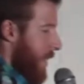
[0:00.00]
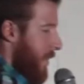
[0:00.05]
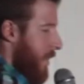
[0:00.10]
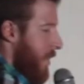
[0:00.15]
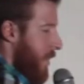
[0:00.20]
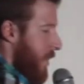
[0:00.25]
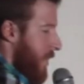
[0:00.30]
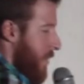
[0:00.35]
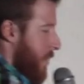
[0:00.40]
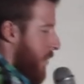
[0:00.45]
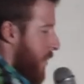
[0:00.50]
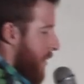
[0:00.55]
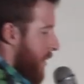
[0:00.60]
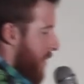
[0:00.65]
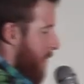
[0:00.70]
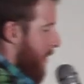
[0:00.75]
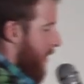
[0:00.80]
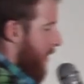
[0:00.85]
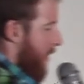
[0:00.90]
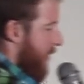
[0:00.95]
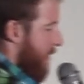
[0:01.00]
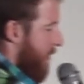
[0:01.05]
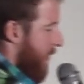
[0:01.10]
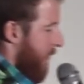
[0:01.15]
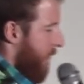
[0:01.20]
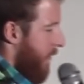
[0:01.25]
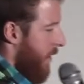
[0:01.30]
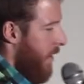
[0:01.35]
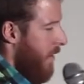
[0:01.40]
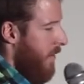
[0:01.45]
I did this was because
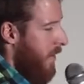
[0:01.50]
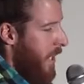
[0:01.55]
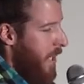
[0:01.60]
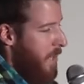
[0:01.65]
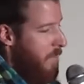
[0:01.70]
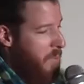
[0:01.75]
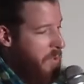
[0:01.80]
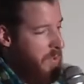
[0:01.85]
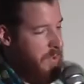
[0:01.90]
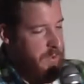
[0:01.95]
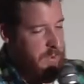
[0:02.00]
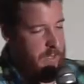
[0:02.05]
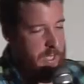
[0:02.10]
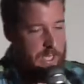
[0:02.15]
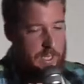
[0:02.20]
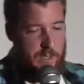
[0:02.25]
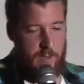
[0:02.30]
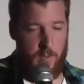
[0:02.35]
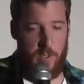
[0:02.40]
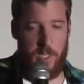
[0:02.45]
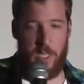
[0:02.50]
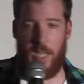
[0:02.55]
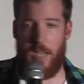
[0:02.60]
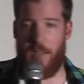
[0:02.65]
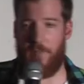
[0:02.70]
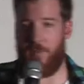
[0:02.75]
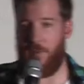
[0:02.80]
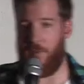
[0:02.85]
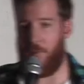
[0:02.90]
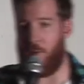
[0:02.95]
my father had birthday the week
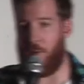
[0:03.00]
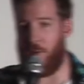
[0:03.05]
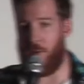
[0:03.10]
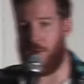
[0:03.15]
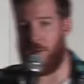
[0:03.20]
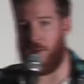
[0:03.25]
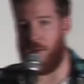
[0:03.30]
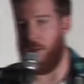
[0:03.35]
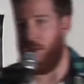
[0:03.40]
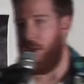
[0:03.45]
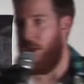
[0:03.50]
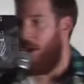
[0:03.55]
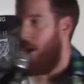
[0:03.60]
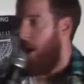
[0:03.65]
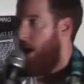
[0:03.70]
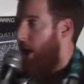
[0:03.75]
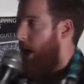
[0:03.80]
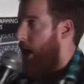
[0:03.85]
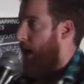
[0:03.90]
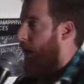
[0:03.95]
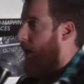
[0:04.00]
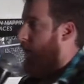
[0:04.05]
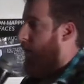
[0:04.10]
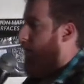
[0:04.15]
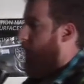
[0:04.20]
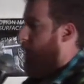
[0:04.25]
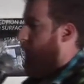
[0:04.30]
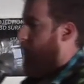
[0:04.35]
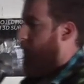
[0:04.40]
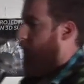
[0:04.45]
afterwards.
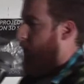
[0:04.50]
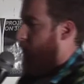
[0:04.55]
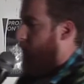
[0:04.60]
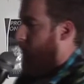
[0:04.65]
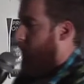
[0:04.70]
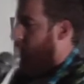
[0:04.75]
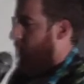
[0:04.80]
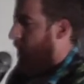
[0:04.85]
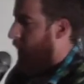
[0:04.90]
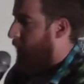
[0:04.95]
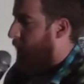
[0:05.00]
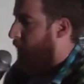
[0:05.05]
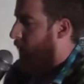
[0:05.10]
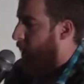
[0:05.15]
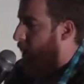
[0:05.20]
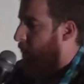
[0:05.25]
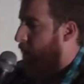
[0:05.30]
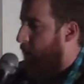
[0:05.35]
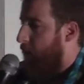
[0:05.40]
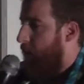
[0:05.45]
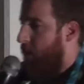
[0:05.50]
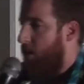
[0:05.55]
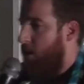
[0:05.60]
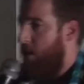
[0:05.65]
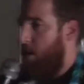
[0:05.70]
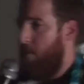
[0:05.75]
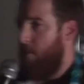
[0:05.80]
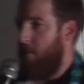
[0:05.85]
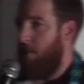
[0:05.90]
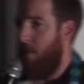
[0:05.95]
And um, he invited me to
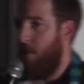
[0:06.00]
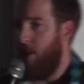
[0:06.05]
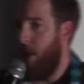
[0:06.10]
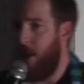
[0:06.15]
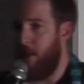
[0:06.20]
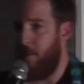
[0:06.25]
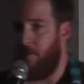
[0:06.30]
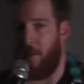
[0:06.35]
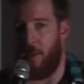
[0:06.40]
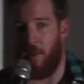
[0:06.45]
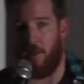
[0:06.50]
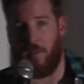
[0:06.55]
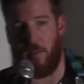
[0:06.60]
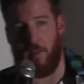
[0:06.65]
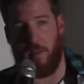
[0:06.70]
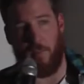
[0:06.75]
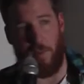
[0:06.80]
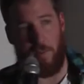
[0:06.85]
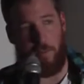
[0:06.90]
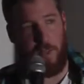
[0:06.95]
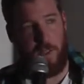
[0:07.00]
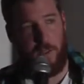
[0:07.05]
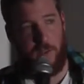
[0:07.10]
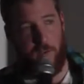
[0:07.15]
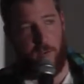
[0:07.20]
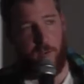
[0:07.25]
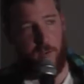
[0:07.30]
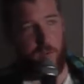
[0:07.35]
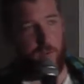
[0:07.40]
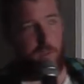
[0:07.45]
come to Greece because my
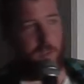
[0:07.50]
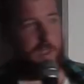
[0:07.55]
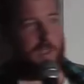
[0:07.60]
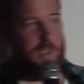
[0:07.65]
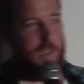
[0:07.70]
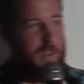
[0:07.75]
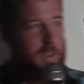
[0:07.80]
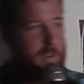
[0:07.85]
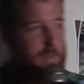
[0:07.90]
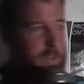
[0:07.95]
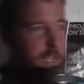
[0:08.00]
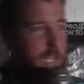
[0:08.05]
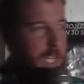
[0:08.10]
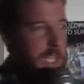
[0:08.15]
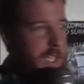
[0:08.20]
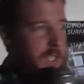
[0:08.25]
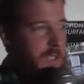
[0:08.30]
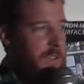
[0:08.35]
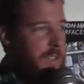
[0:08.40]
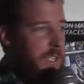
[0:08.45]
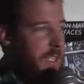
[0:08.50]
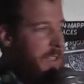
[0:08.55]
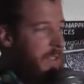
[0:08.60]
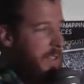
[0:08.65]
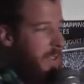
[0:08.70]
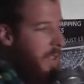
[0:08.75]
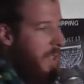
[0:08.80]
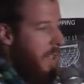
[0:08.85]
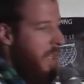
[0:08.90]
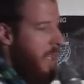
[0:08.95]
parents were on vacation
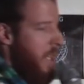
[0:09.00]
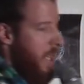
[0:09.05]
there.